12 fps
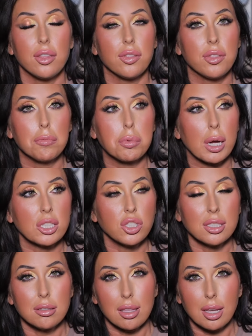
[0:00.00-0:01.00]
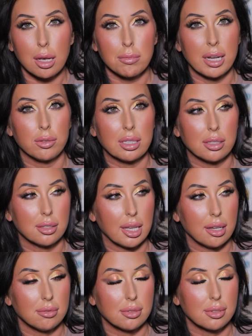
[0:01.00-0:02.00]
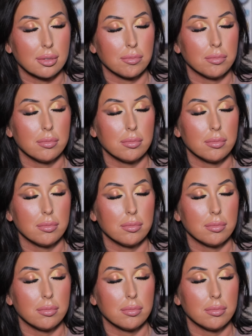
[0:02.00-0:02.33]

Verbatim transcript: The brushes that come out in these sets,